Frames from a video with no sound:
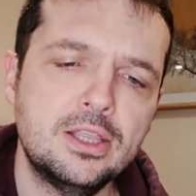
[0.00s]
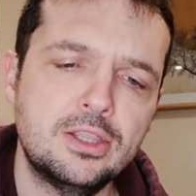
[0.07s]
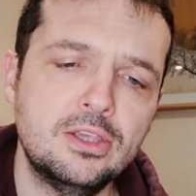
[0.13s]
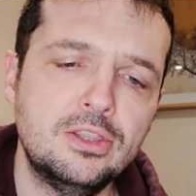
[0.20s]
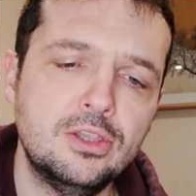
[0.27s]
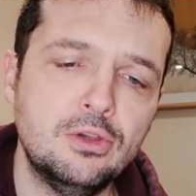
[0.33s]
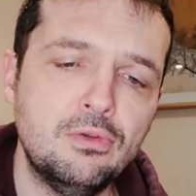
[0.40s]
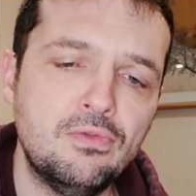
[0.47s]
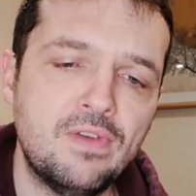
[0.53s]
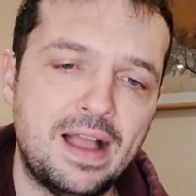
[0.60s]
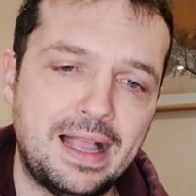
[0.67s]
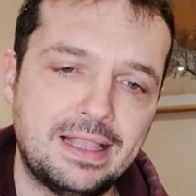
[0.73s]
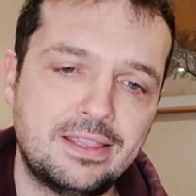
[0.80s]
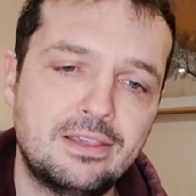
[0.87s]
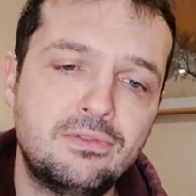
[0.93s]
to do
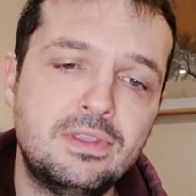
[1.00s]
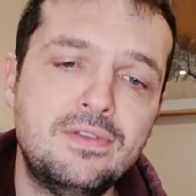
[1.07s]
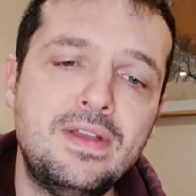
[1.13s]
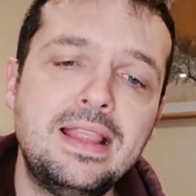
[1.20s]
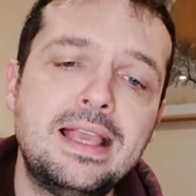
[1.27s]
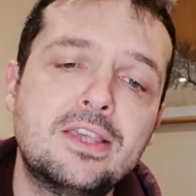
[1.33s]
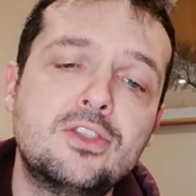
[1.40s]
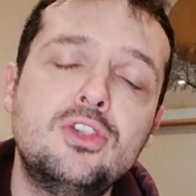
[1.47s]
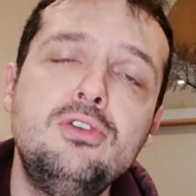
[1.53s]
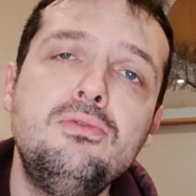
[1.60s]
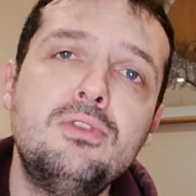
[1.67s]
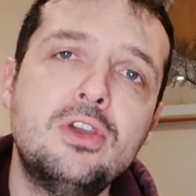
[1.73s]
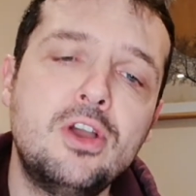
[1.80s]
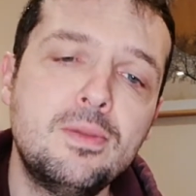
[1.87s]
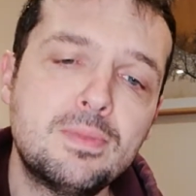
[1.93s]
that. So the event has two
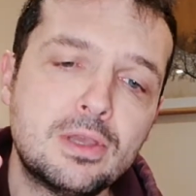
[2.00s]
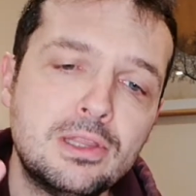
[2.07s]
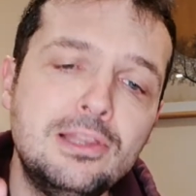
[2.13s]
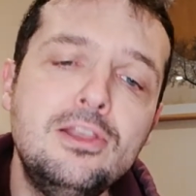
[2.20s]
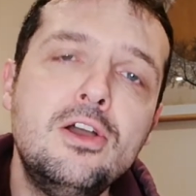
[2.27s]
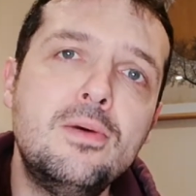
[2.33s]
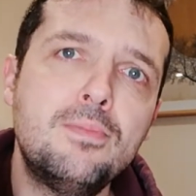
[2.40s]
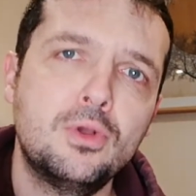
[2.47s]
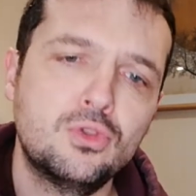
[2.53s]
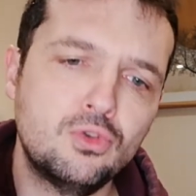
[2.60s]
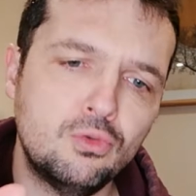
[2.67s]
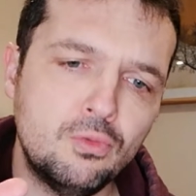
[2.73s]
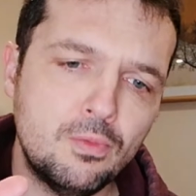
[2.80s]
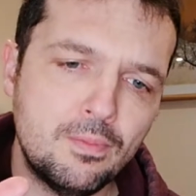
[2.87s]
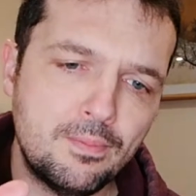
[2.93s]
times a lure
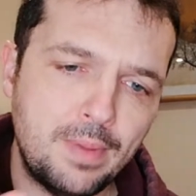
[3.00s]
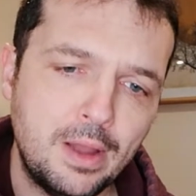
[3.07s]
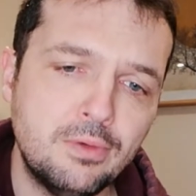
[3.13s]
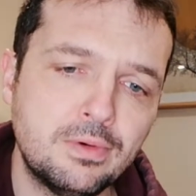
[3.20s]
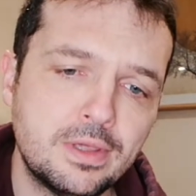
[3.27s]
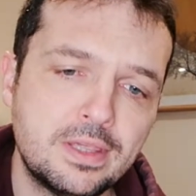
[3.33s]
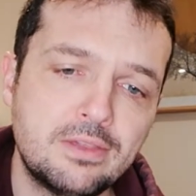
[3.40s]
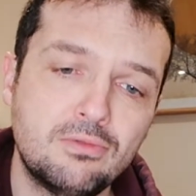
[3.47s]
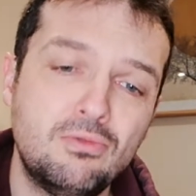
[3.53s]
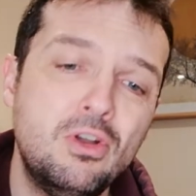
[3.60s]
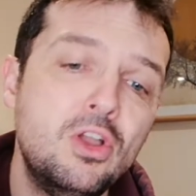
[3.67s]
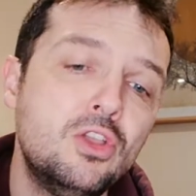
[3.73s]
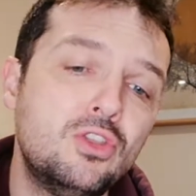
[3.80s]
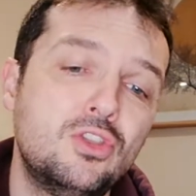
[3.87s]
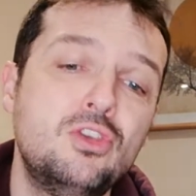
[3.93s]
module bonus, or
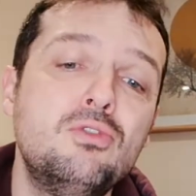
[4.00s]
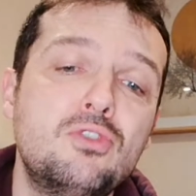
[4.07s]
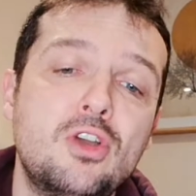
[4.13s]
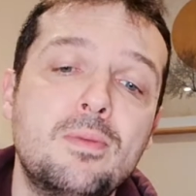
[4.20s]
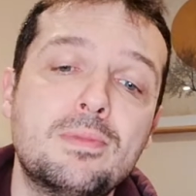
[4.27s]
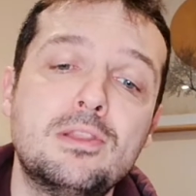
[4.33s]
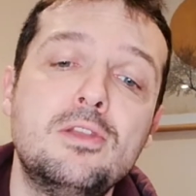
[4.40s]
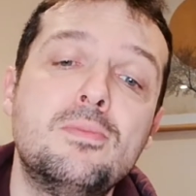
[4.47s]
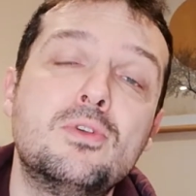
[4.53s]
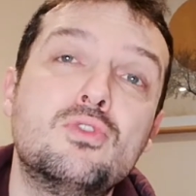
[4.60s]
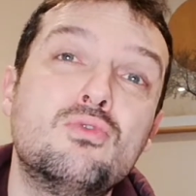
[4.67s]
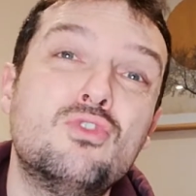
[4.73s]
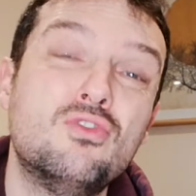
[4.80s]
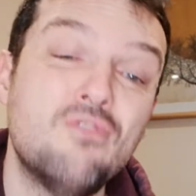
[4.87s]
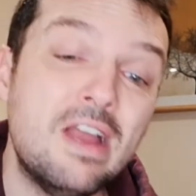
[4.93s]
two times a lure
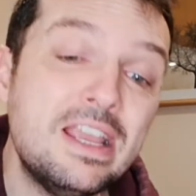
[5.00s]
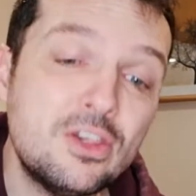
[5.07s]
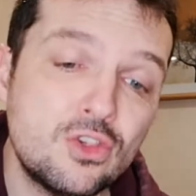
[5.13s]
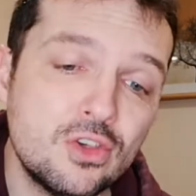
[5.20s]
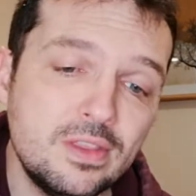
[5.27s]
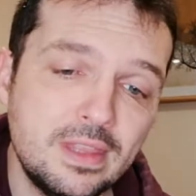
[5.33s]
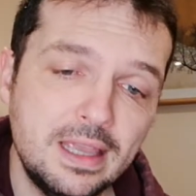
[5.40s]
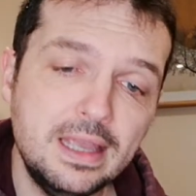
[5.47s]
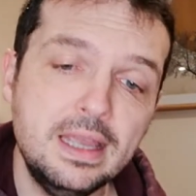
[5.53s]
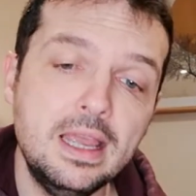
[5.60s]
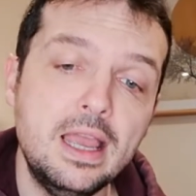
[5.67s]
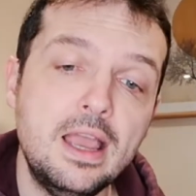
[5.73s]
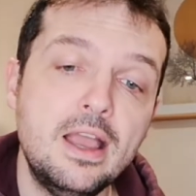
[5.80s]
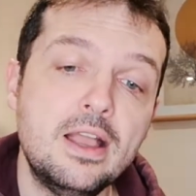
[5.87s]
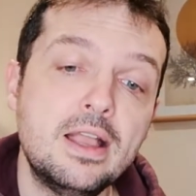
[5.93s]
module duration,
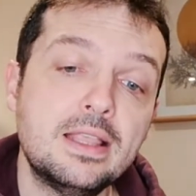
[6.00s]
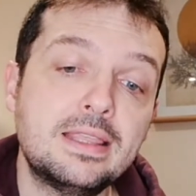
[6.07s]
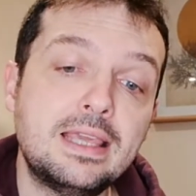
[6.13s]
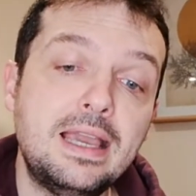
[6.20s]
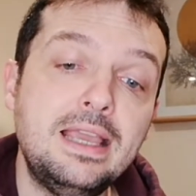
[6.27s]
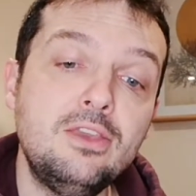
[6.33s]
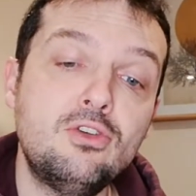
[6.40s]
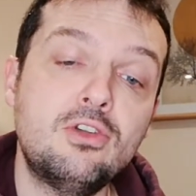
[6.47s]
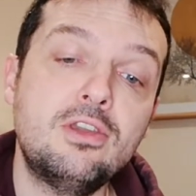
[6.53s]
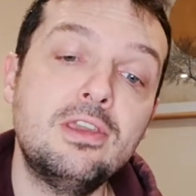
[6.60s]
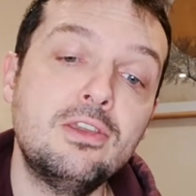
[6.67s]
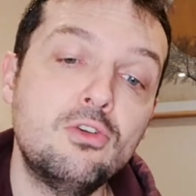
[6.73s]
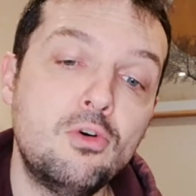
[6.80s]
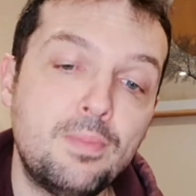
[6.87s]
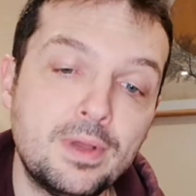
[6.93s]

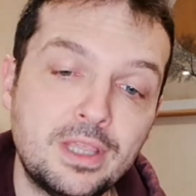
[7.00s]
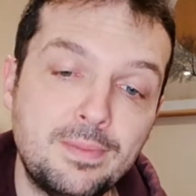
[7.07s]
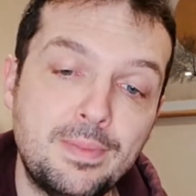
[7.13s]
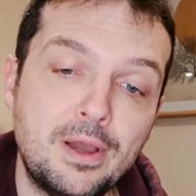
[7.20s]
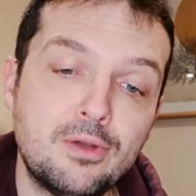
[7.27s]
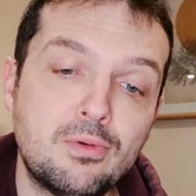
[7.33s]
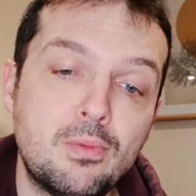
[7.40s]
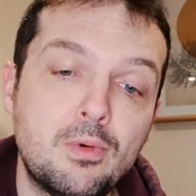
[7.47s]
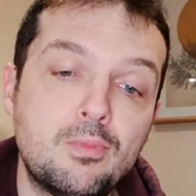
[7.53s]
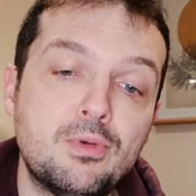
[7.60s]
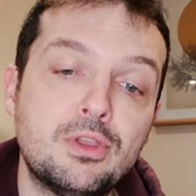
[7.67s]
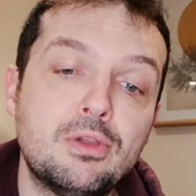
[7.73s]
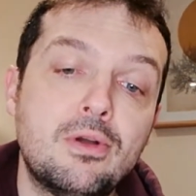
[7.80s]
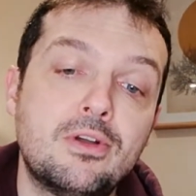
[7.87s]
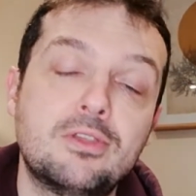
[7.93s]
Taking your buddy Pokemon will bring you